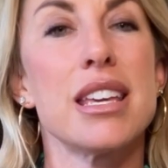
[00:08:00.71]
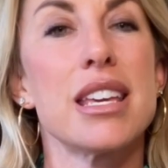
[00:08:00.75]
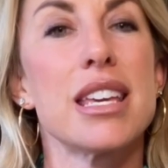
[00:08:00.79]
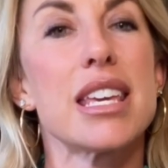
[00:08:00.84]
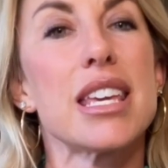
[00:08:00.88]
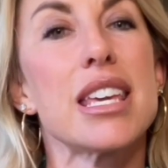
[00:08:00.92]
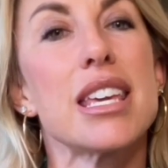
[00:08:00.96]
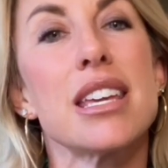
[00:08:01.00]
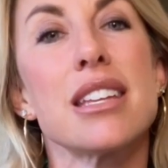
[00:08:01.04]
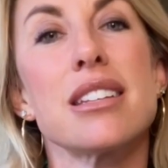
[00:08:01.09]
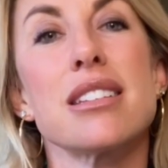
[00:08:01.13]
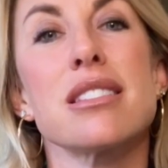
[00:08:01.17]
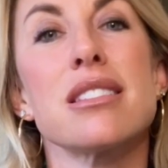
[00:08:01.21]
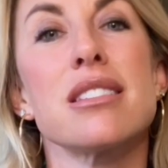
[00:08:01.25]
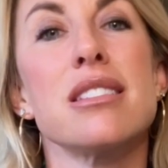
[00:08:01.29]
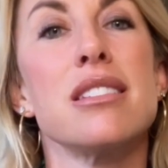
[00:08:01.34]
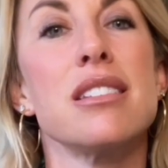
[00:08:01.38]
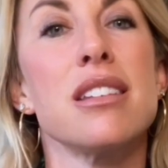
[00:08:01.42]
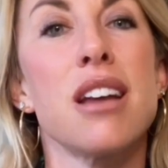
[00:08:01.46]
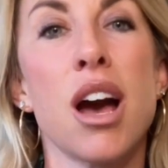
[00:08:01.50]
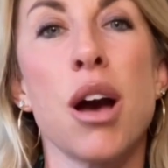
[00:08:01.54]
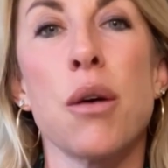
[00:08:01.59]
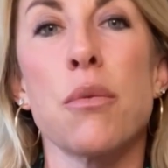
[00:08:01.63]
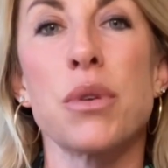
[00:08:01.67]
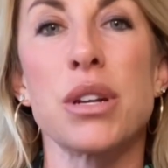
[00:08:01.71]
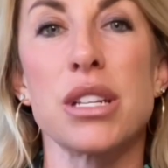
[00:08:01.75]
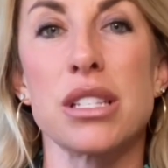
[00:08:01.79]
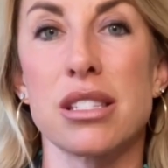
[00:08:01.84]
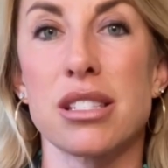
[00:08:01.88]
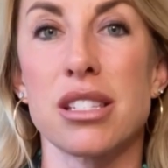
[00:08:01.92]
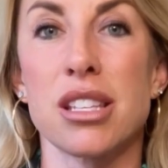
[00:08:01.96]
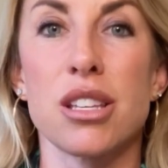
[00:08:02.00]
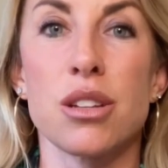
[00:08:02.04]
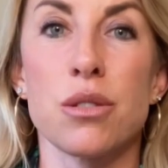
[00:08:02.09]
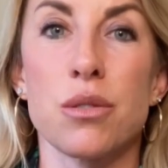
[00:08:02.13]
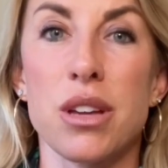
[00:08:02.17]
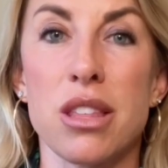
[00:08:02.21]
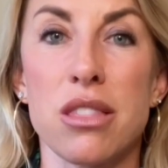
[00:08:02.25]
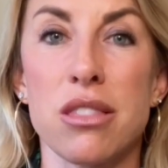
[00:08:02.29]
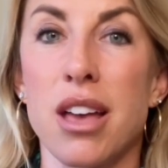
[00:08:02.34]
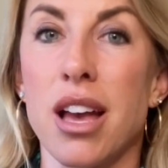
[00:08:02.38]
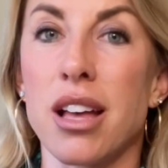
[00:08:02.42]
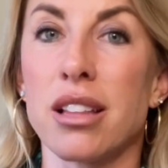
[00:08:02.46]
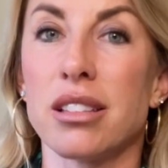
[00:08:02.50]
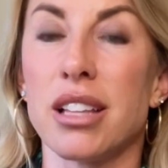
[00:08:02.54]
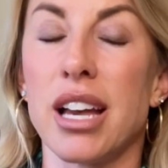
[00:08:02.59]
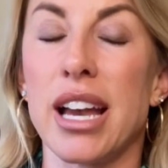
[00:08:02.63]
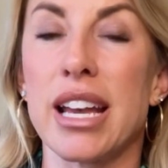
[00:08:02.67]
He does not want to see you in
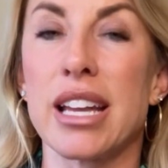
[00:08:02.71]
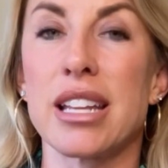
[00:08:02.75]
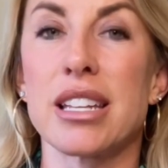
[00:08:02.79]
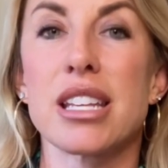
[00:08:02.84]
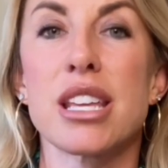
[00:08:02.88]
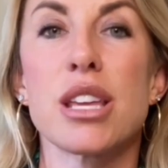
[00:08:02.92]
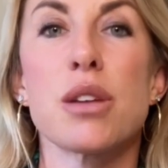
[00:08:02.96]
that light.